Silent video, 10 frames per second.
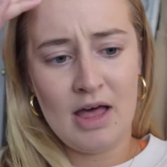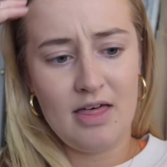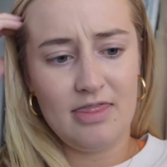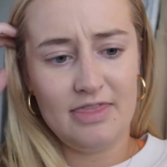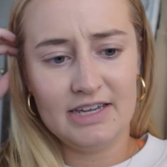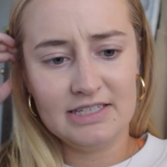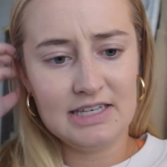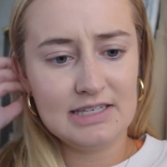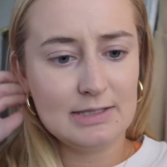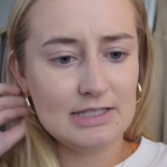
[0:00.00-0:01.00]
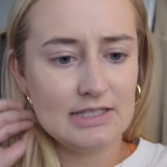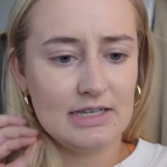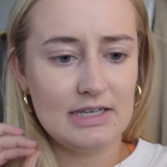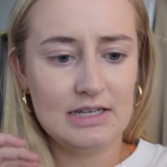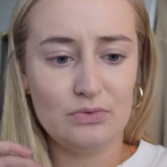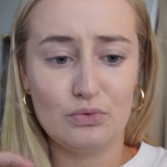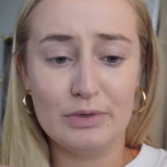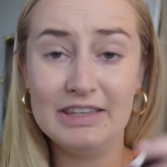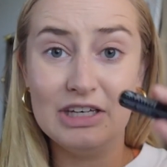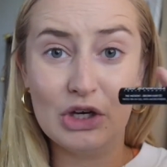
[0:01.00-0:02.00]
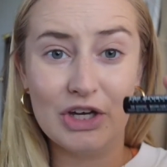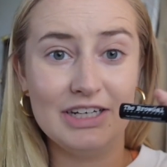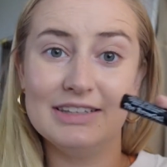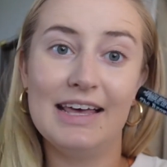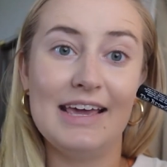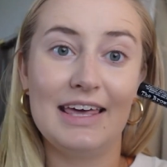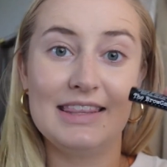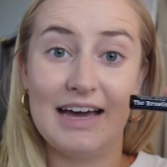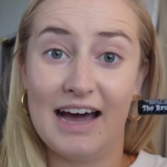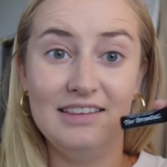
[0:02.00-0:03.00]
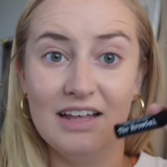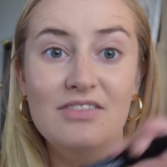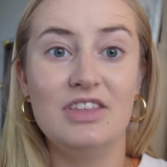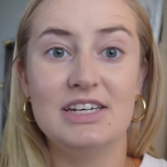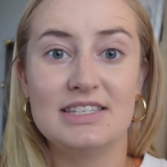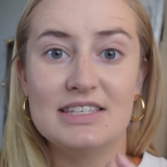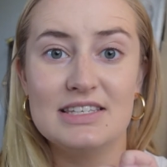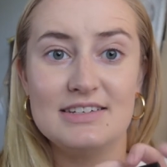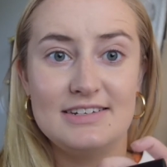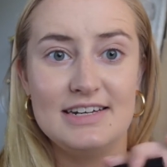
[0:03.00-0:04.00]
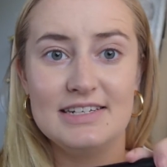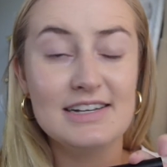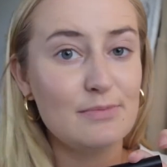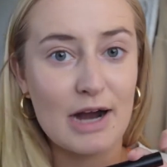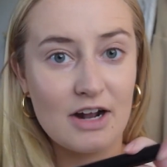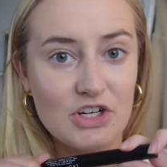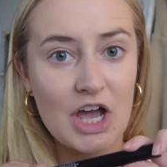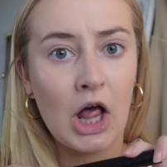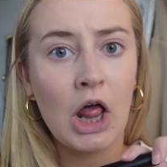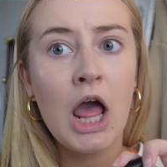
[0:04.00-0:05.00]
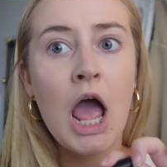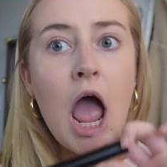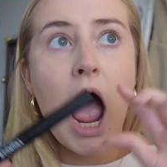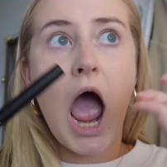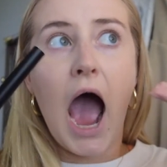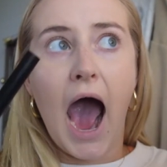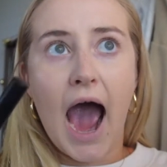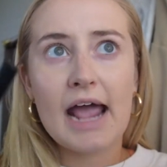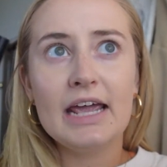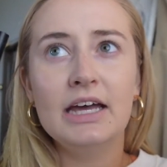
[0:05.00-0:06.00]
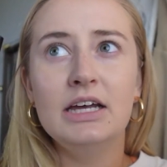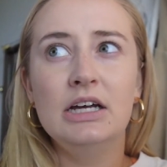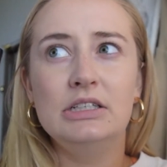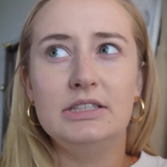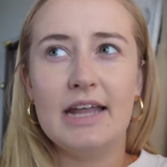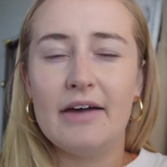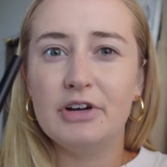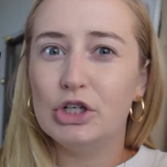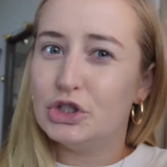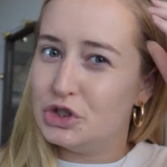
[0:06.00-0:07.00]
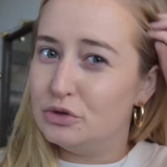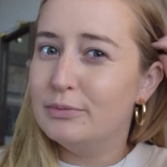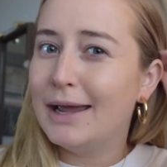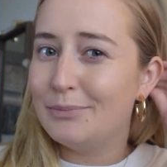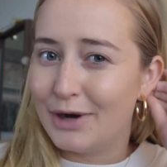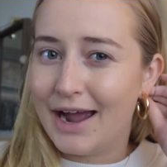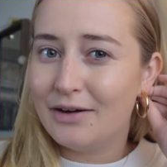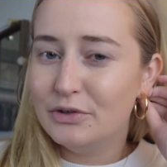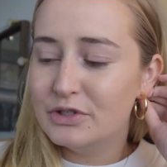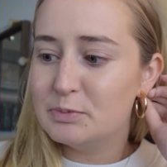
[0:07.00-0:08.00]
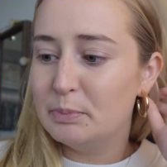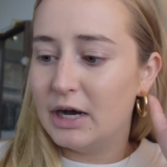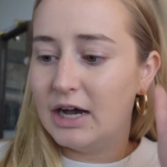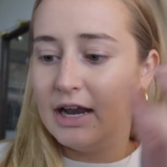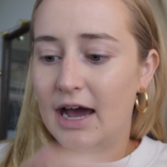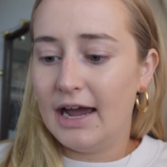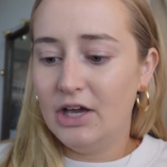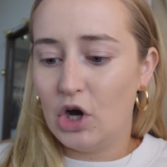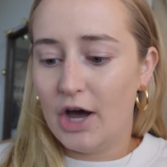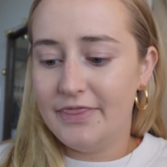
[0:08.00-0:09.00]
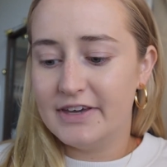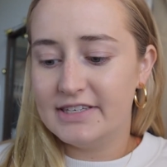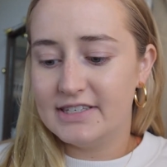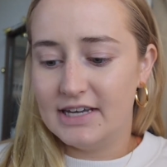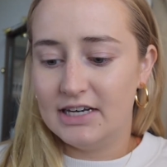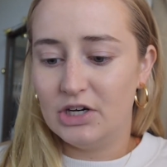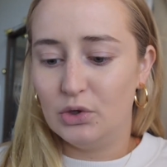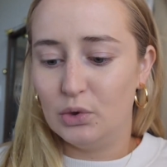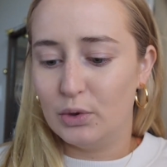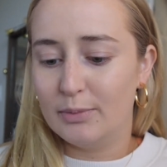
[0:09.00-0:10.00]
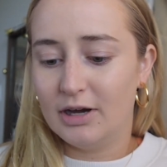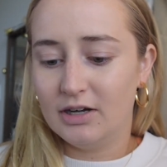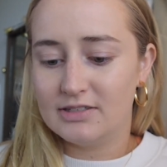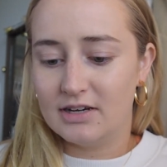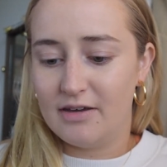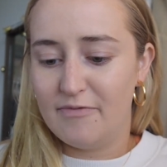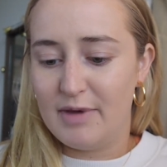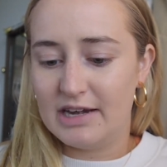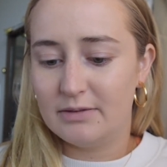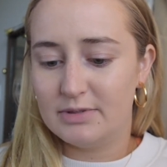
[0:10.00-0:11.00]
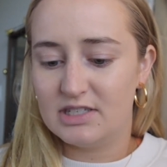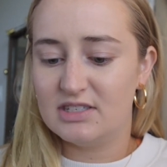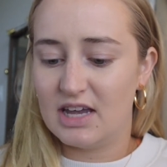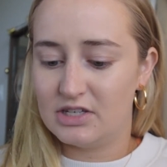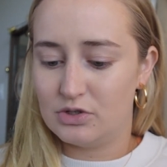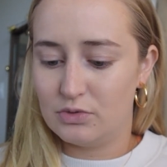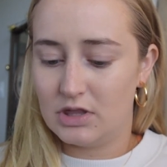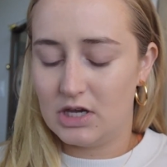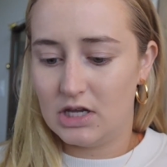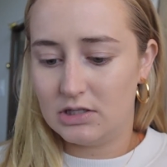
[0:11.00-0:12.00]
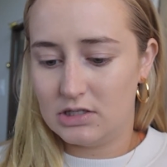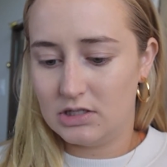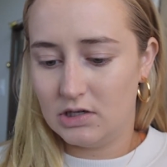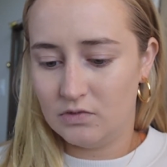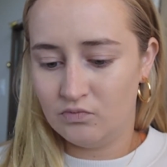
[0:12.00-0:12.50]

This is really good, like I love this. This is a tinted brow gel. I never do my brows, but I got this in an Allure box and I've been obsessed with it.